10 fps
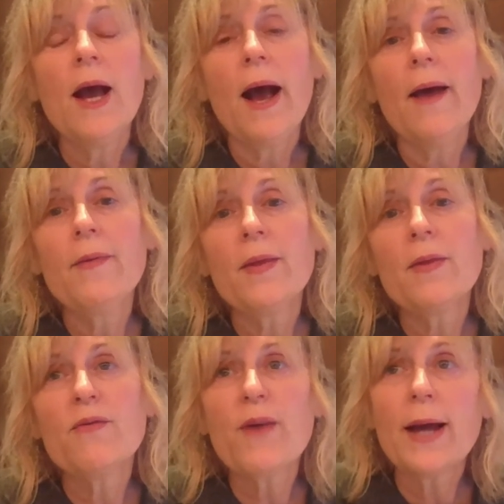And then the
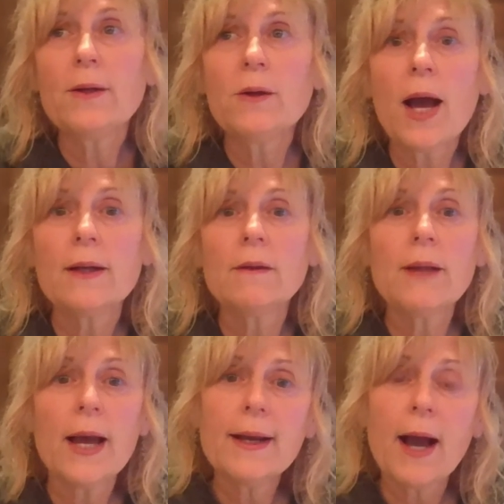final kind of
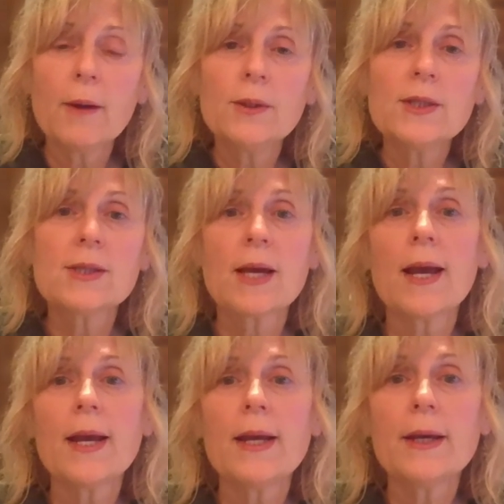leg, I would
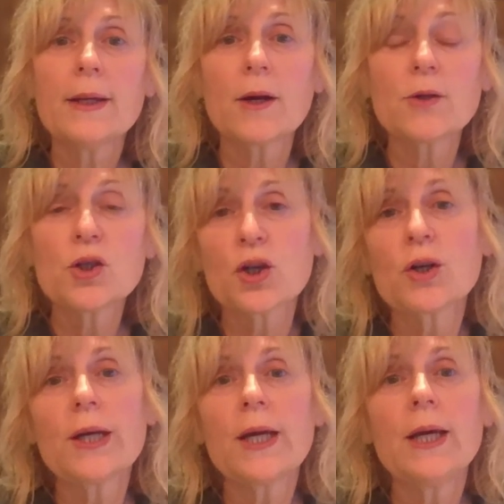say, in our
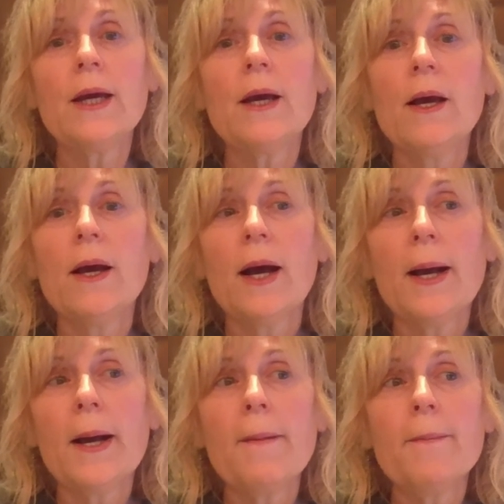journey
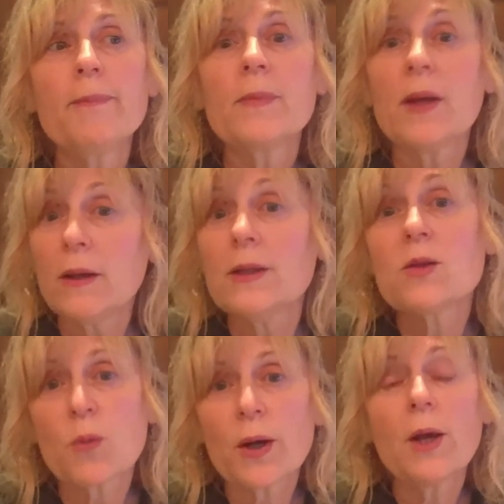um, is
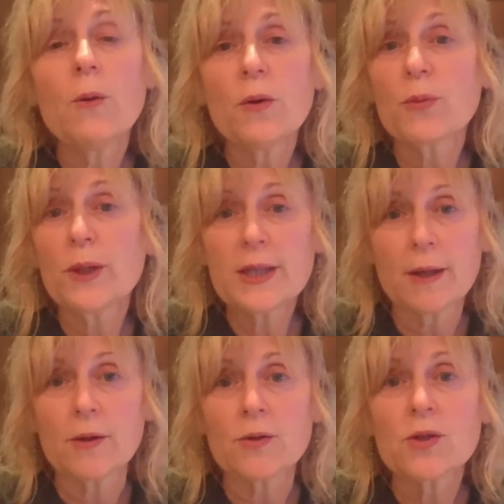working with
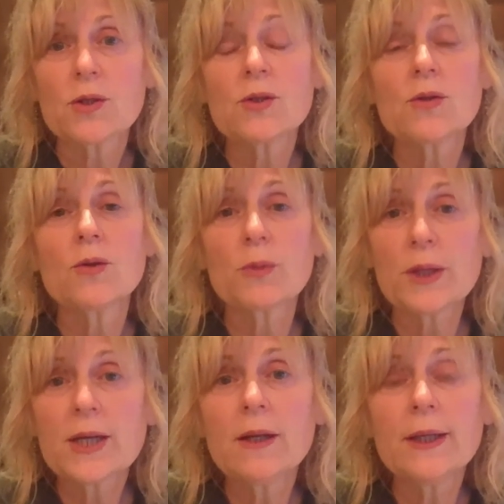retailers. So the
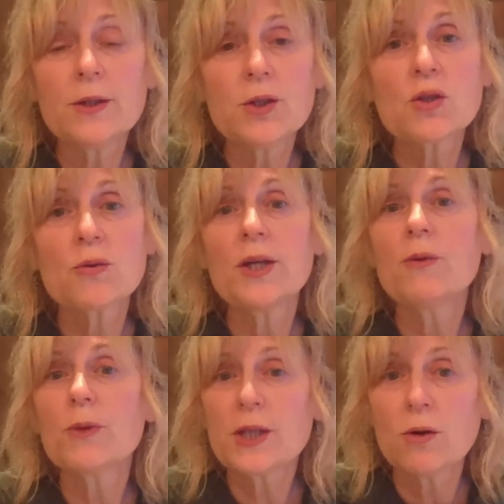retail industry,
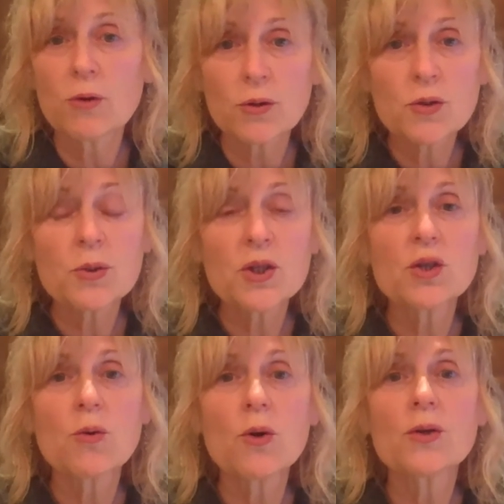retail grocery
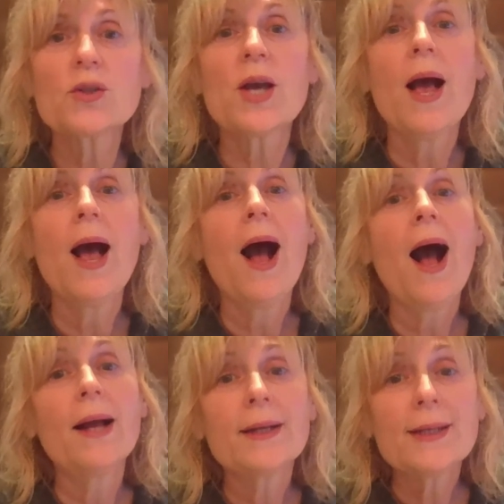stores
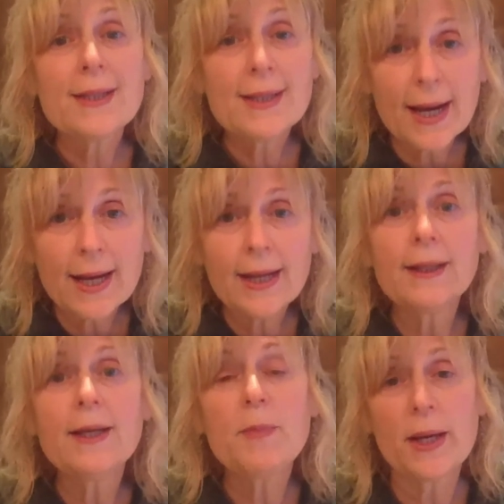on a
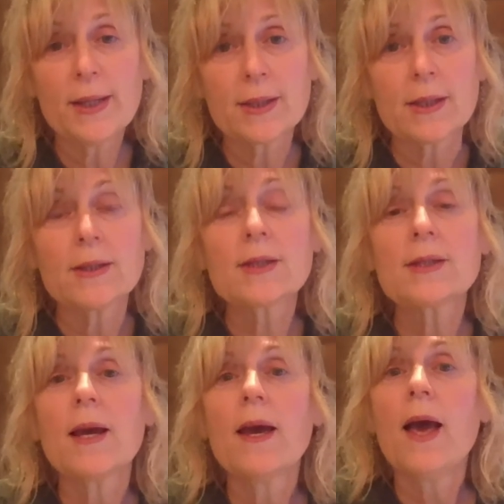daily
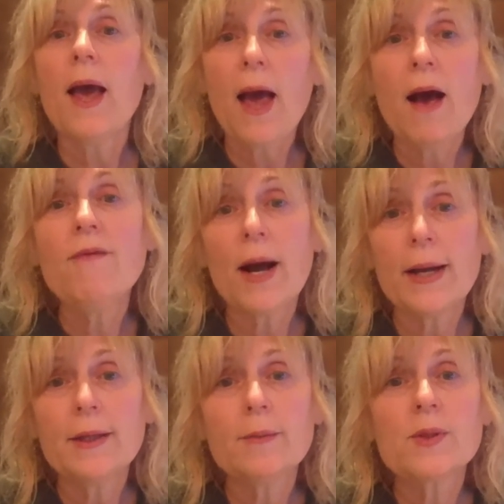basis have
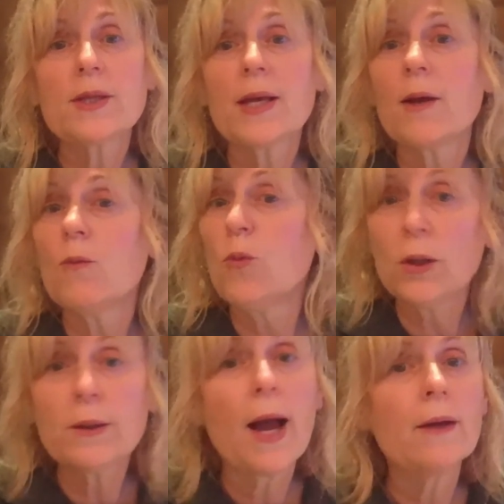items that
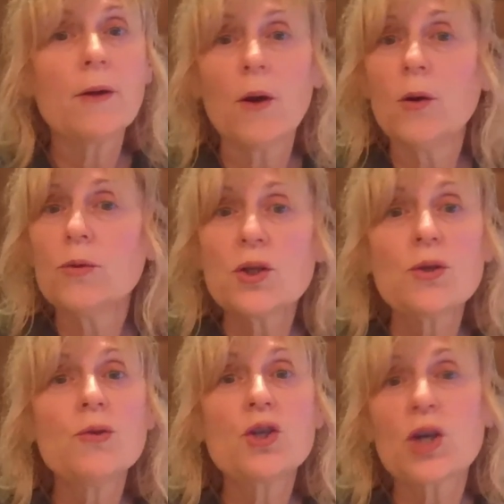will not go
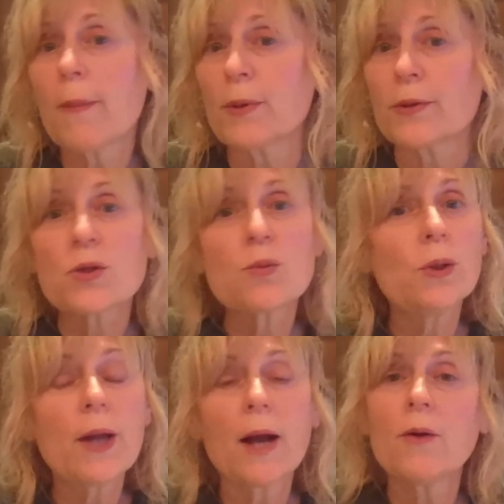to shoppers,
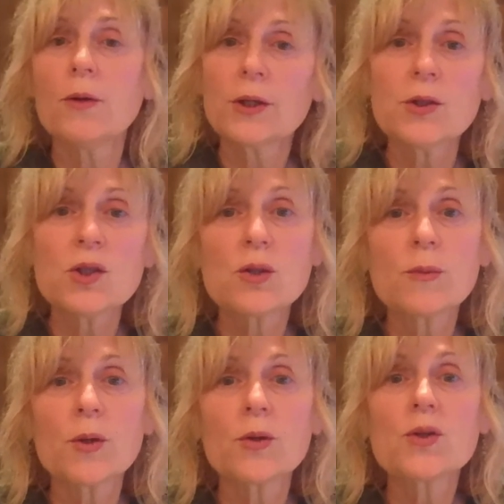will not go to
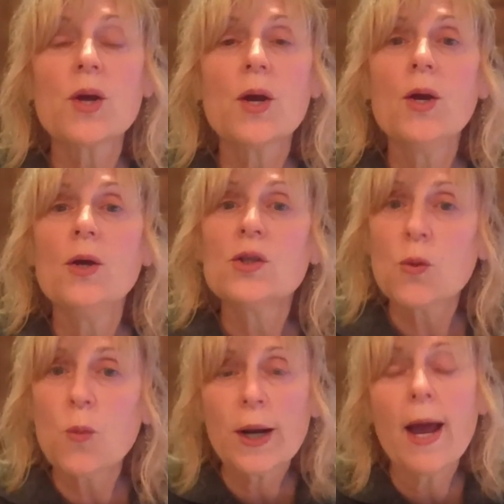consumers. So
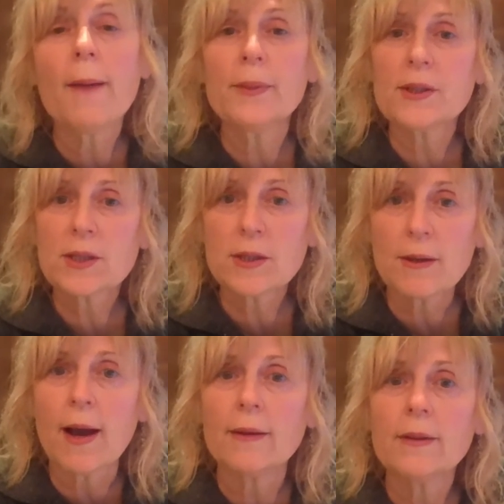what happens to
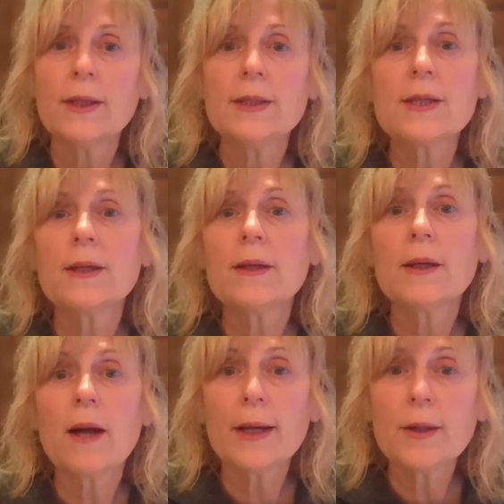that? Is it
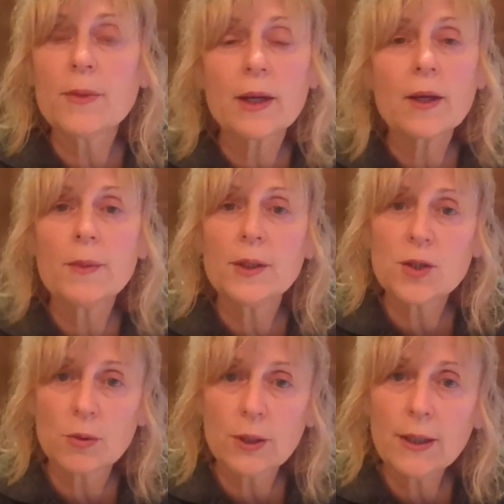an item that can be
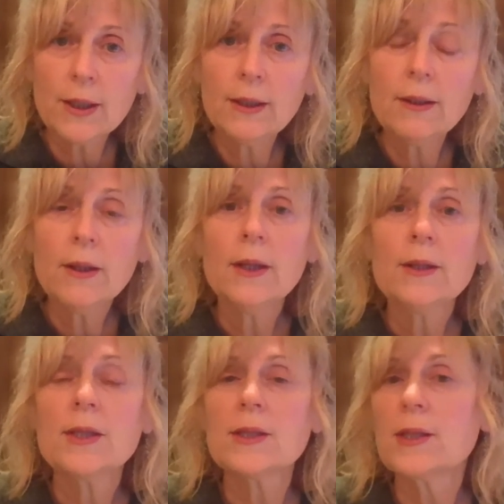donated?
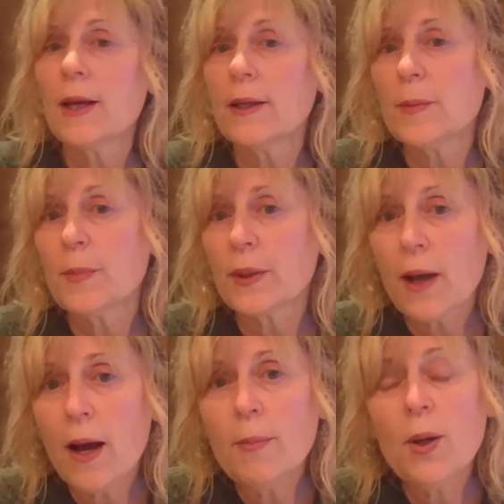Does it end up in
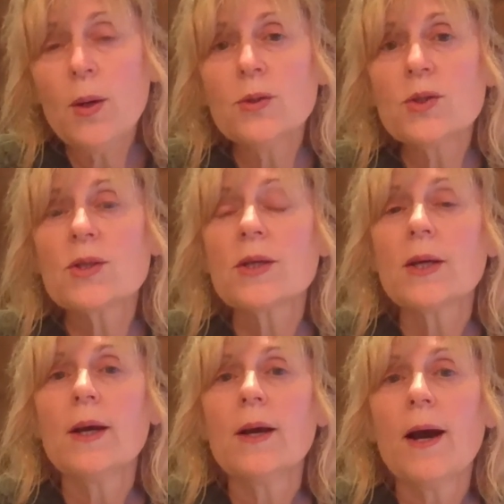compost?
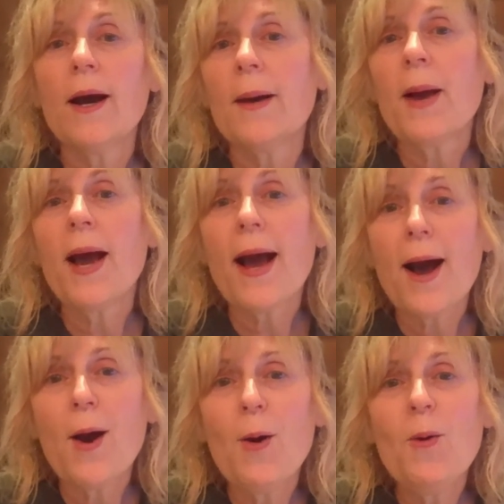Um,
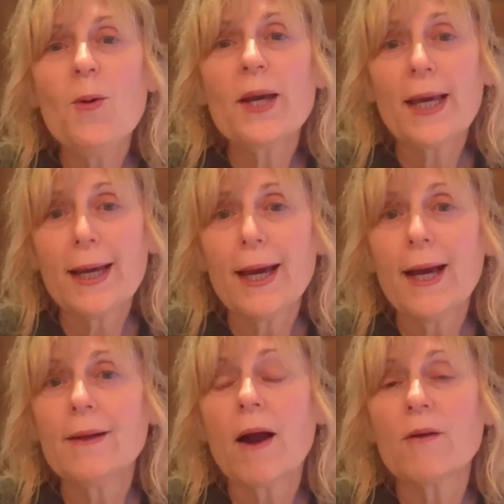how
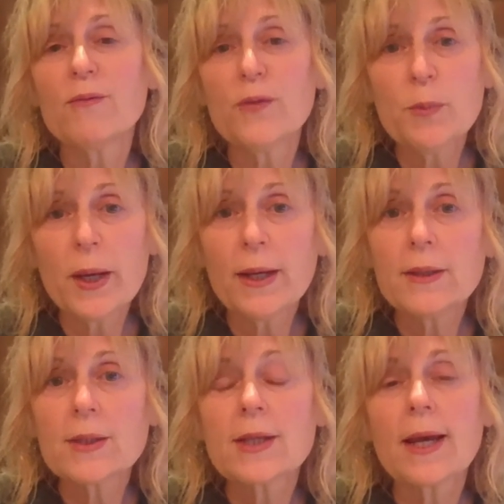can our food
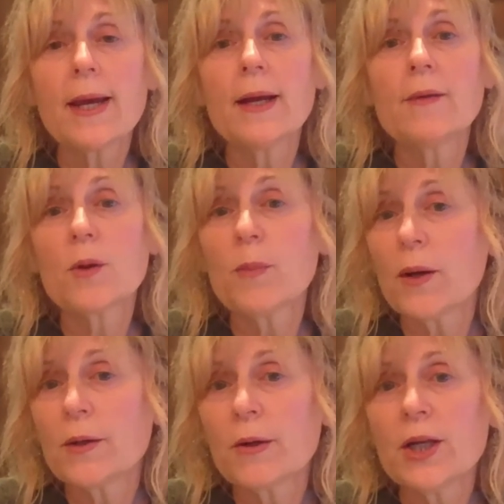banks and their
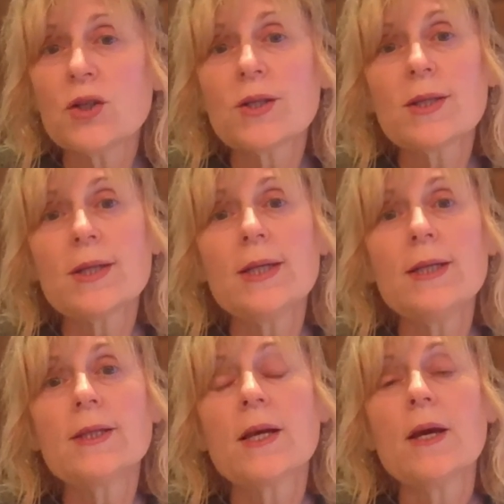partner
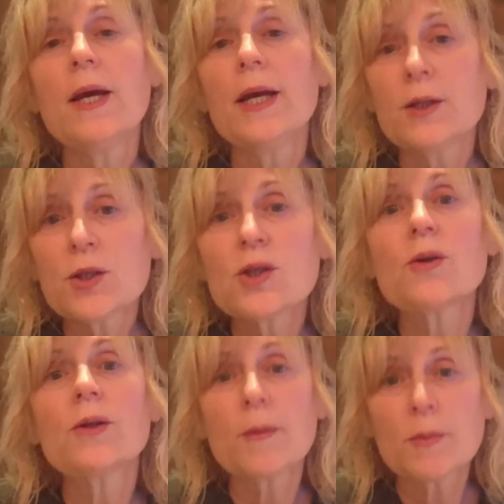agencies
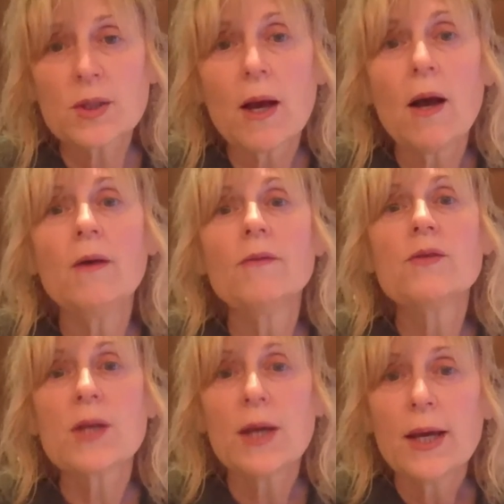insert
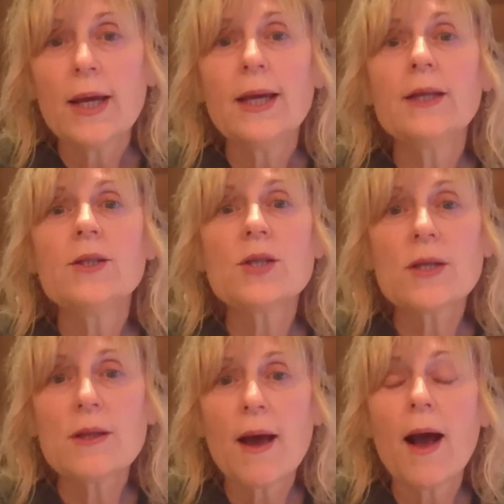themselves
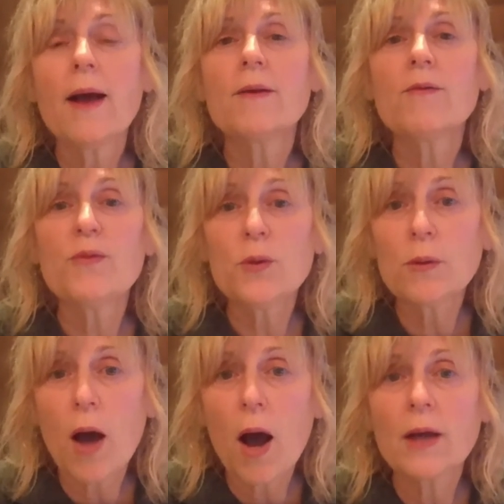into that food
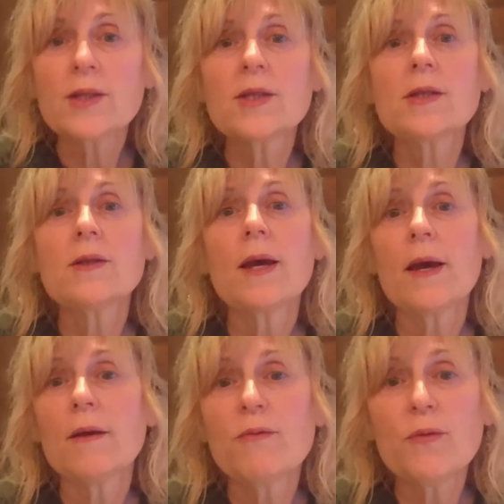loss
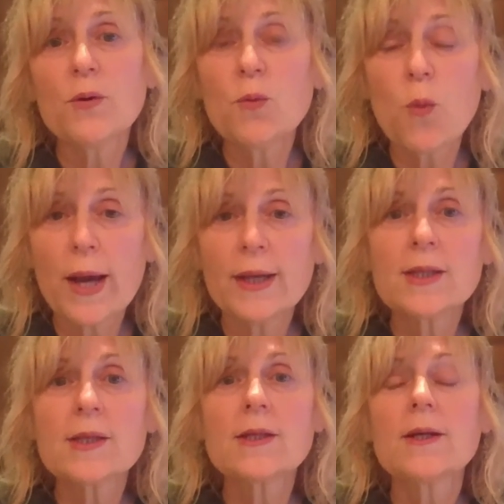and food
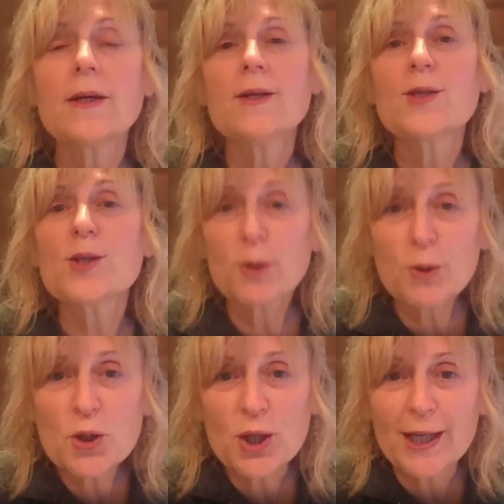waste
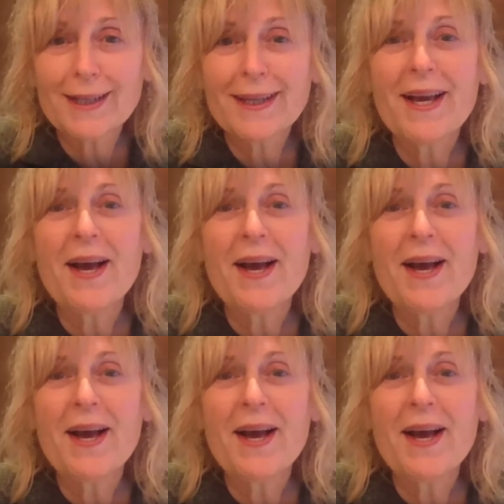solution